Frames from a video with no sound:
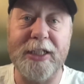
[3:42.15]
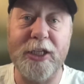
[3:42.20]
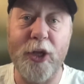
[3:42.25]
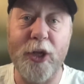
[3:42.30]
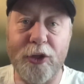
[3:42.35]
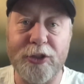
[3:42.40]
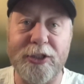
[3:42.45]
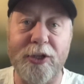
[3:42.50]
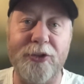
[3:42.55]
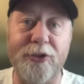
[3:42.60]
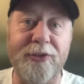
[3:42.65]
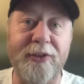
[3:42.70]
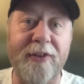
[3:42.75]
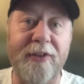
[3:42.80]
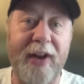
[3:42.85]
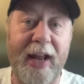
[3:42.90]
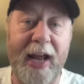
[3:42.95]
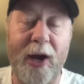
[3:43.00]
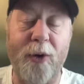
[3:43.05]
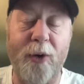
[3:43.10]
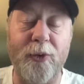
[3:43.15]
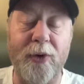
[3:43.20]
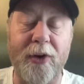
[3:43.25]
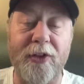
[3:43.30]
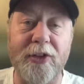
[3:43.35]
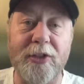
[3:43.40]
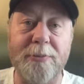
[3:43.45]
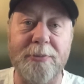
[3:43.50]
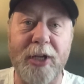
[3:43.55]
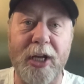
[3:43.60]
lots and lots of different
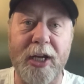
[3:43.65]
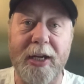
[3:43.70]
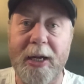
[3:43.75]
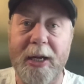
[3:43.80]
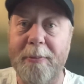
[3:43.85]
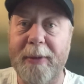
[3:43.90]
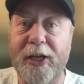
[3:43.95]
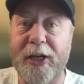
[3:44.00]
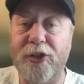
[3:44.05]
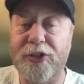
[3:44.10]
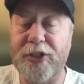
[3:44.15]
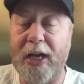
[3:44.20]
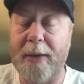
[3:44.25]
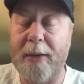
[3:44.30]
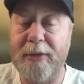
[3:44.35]
algorithms because